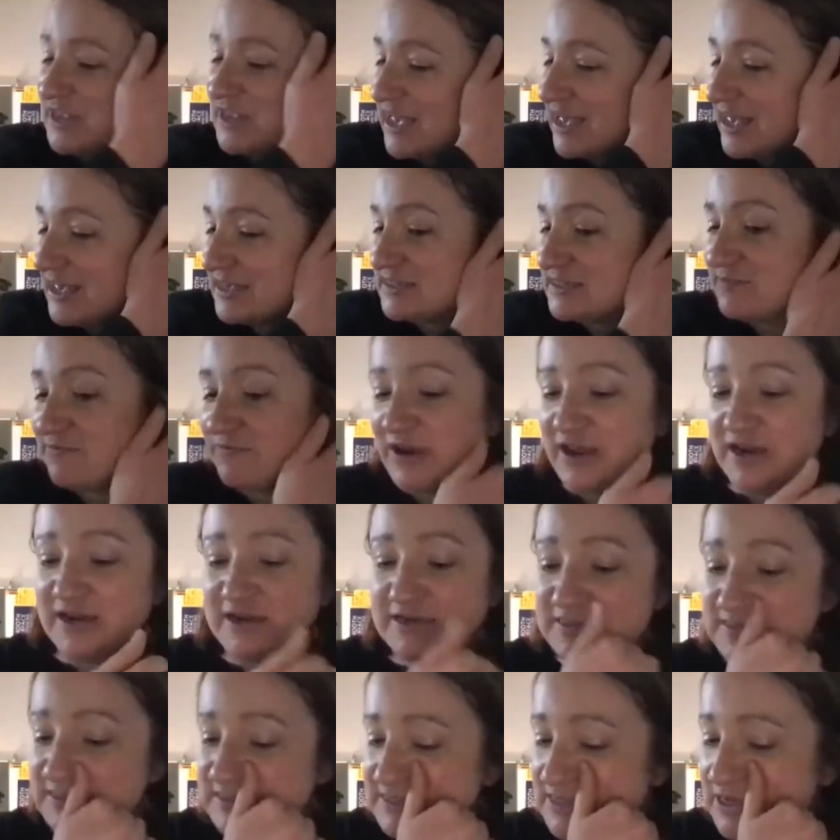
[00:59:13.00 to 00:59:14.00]
has
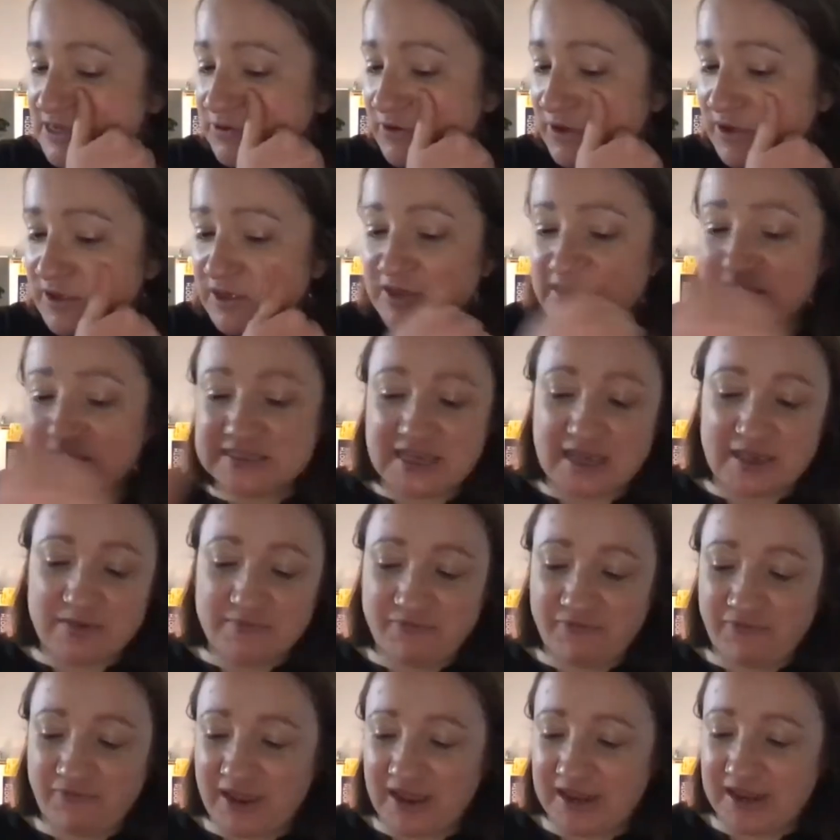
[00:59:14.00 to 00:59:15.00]
friends who are good
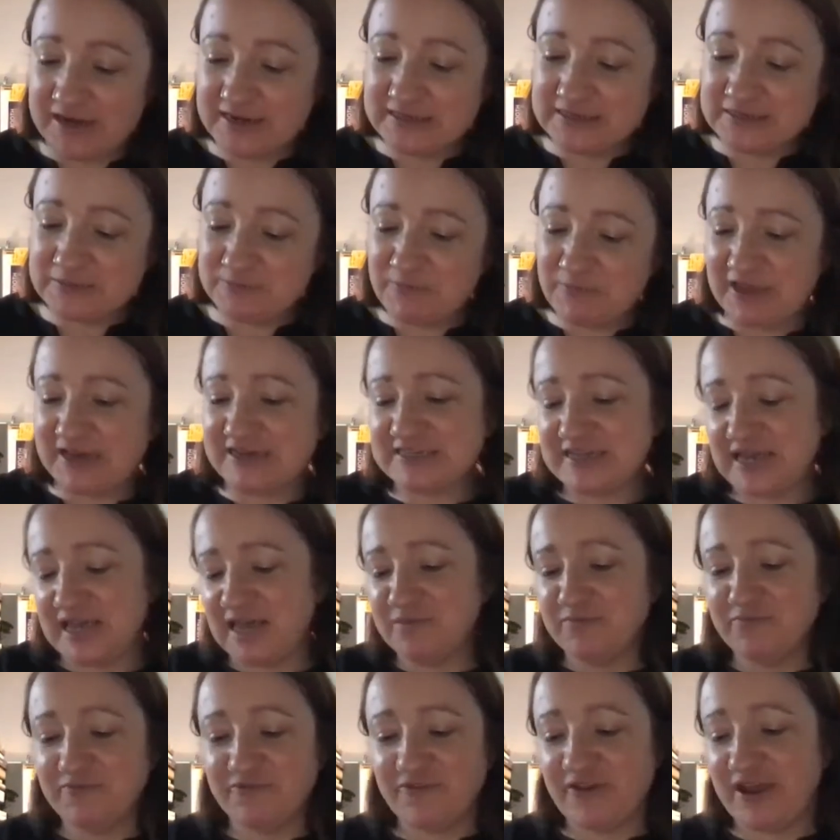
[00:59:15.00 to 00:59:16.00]
time friends bad
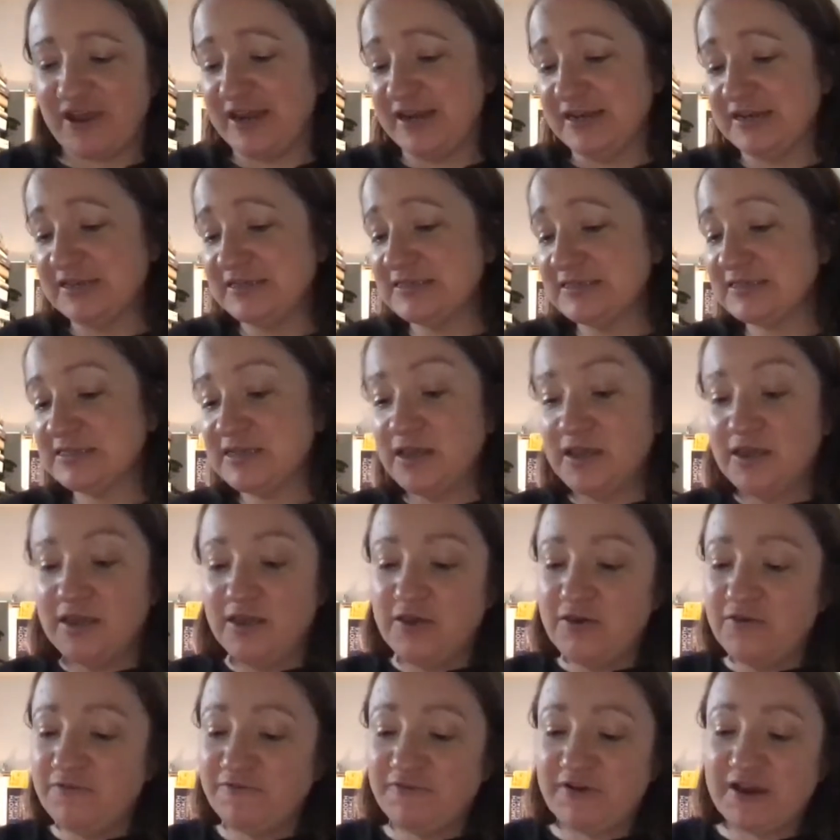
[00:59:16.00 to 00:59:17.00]
time friends
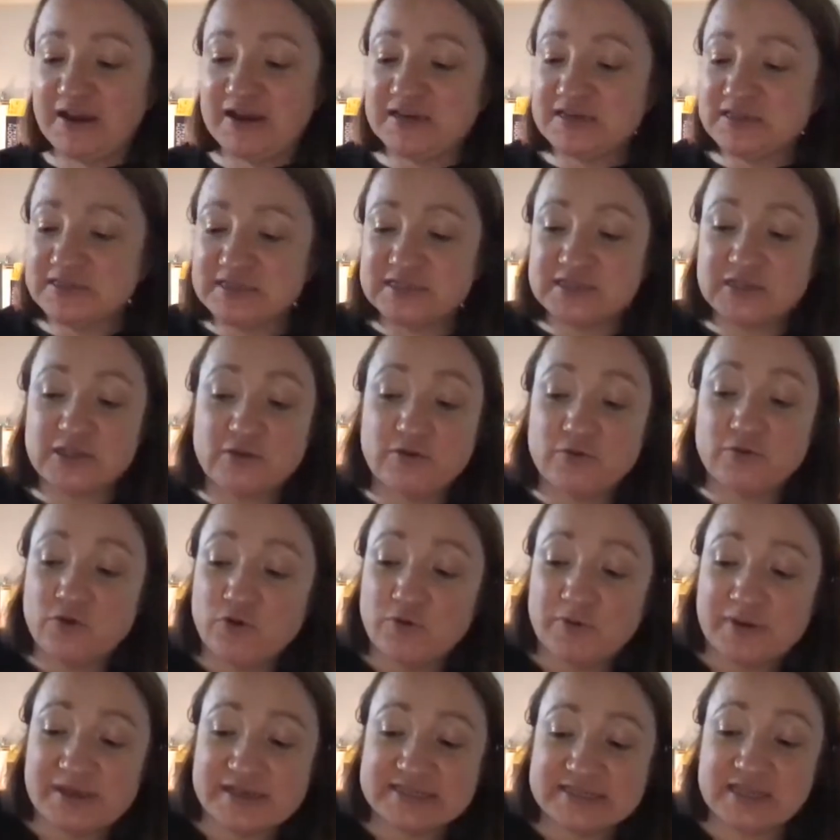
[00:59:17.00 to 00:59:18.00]
mm-hmm. friends who
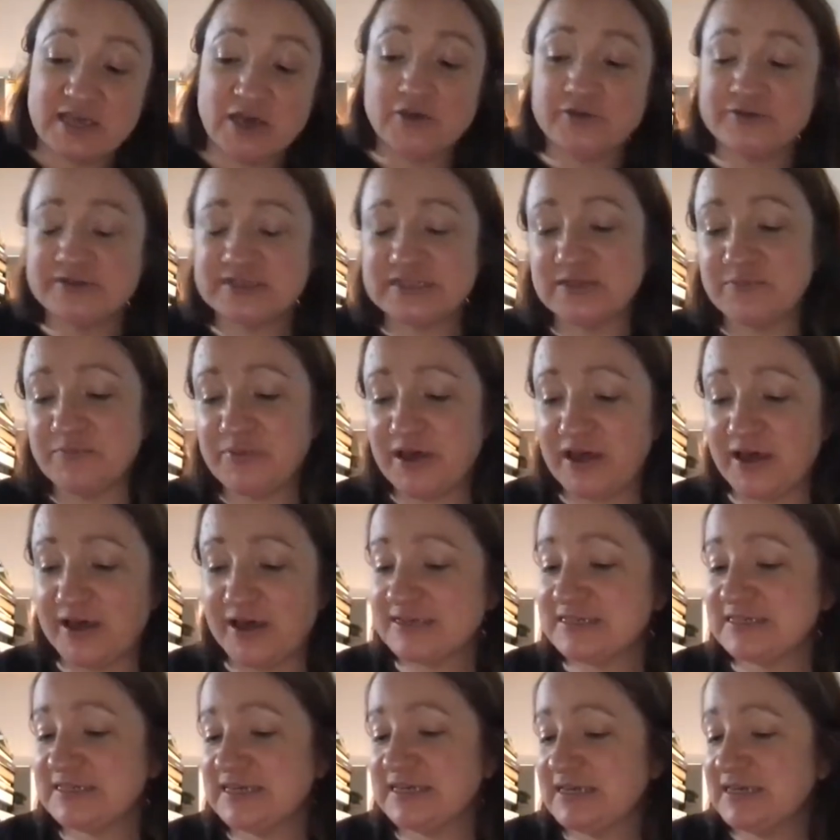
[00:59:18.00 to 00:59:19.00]
always host the
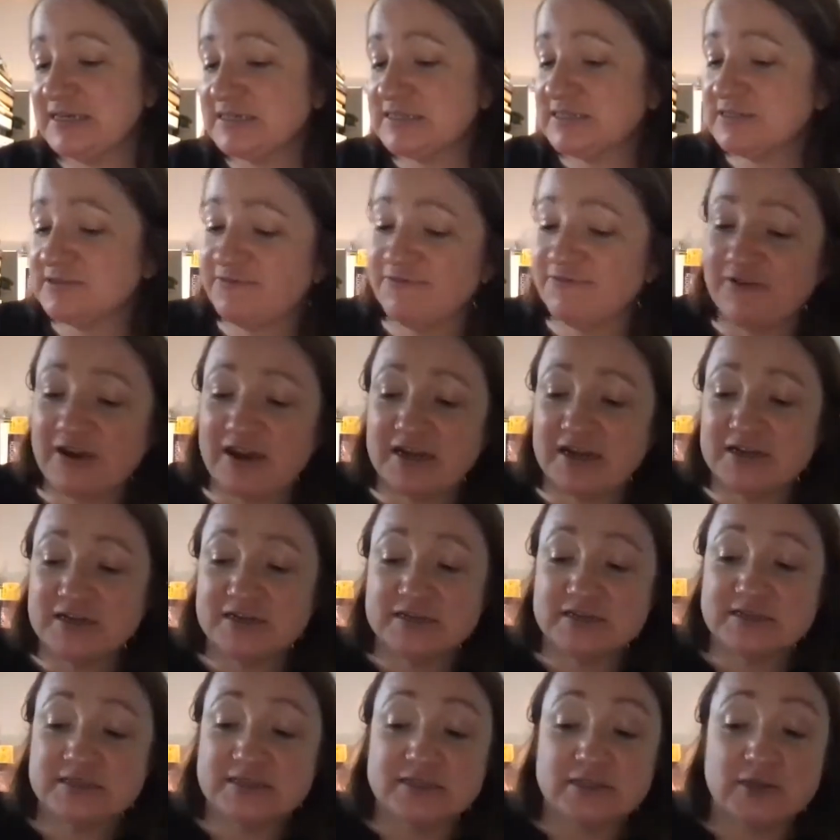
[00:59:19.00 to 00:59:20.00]
parties
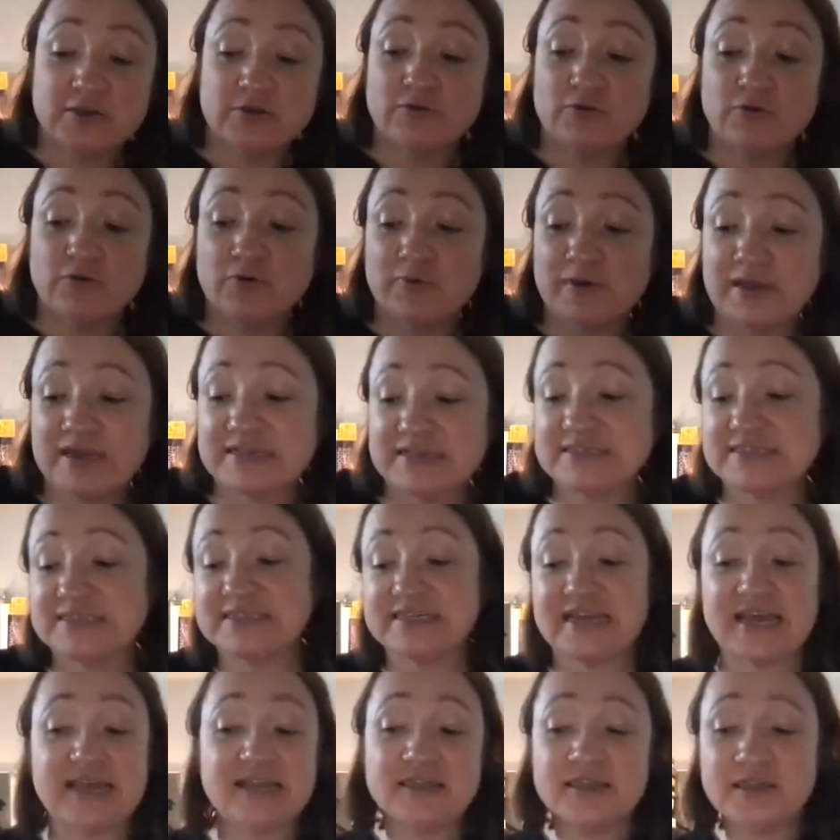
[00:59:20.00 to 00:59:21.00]
friends who always
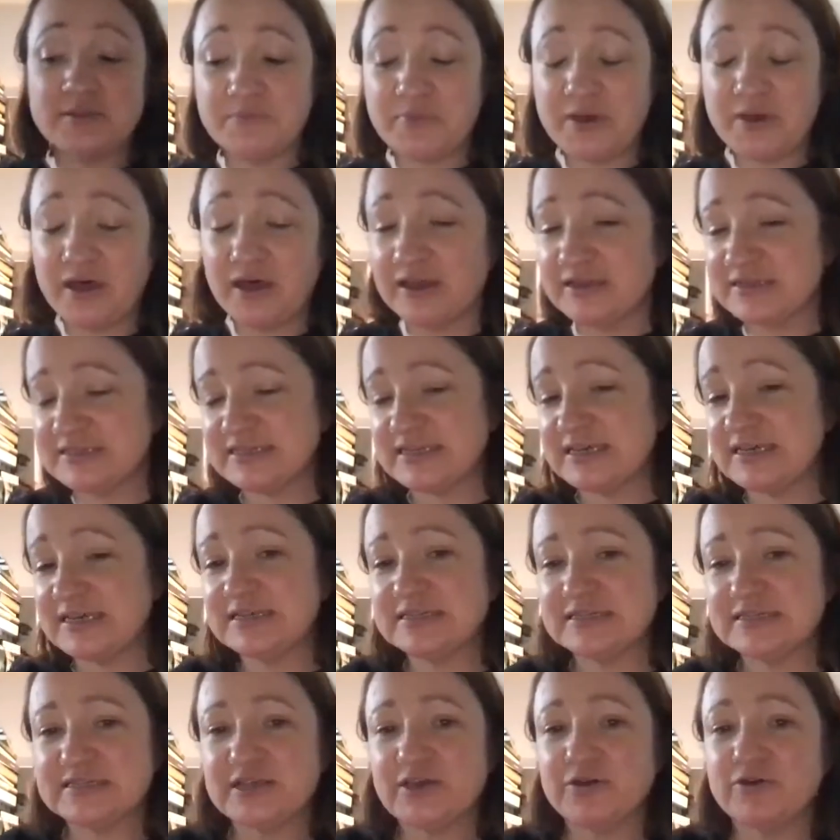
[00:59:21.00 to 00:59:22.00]
attend the
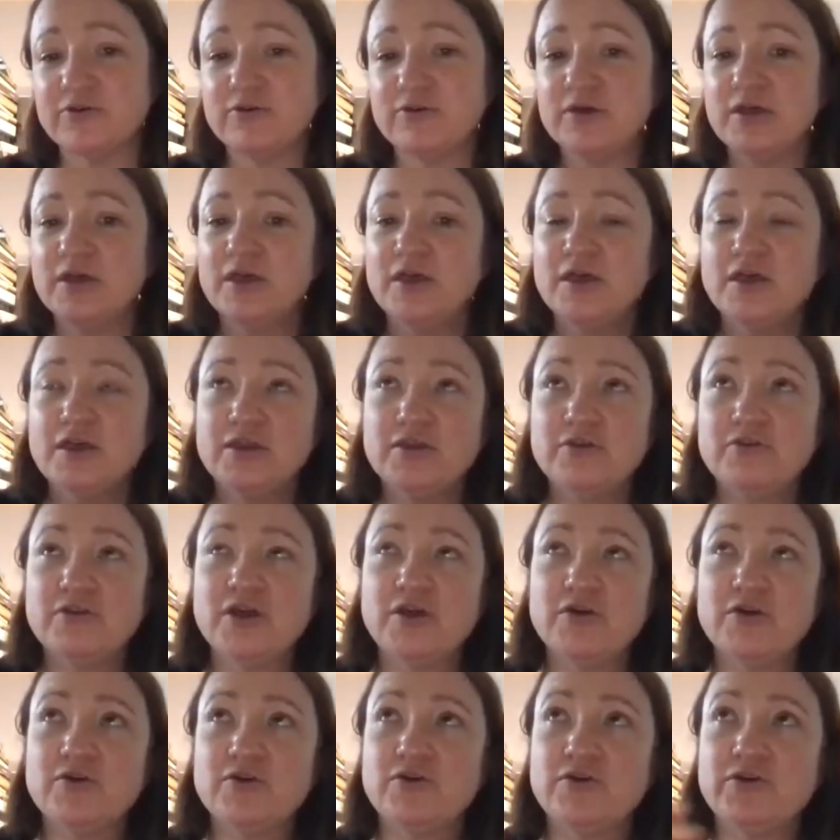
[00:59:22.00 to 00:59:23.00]
parties so you
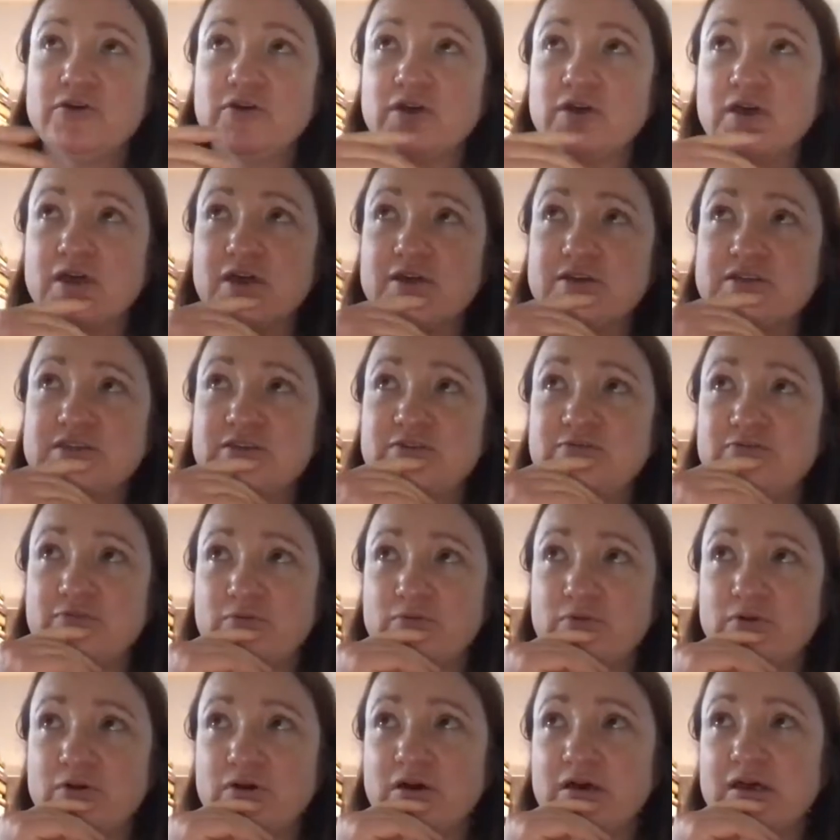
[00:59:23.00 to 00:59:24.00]
know who you can go to for
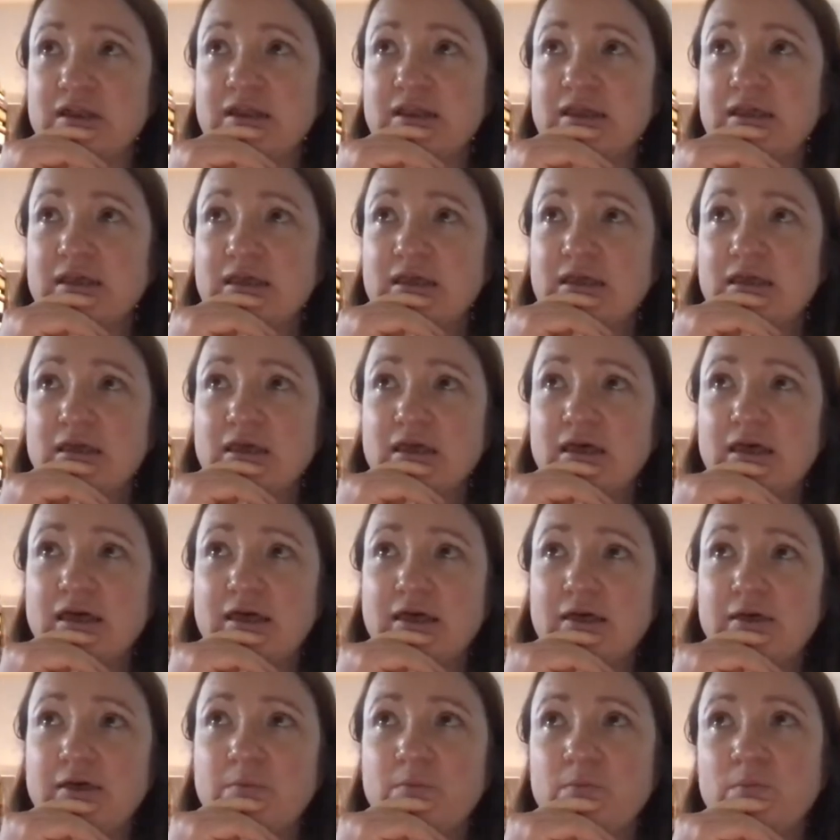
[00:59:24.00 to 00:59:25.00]
what
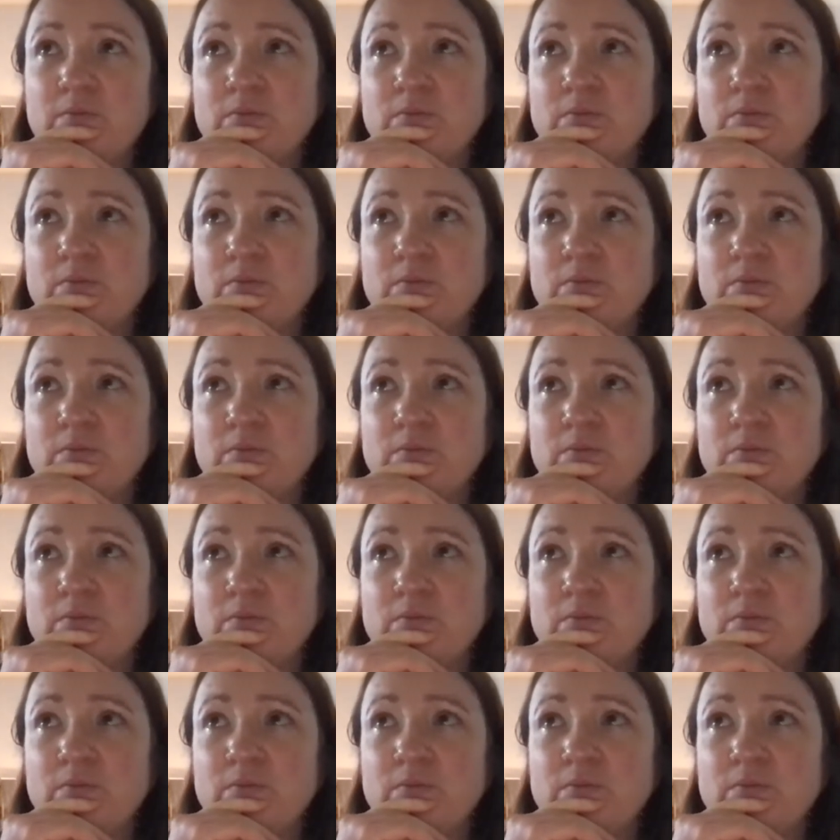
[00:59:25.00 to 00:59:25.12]
mm. um,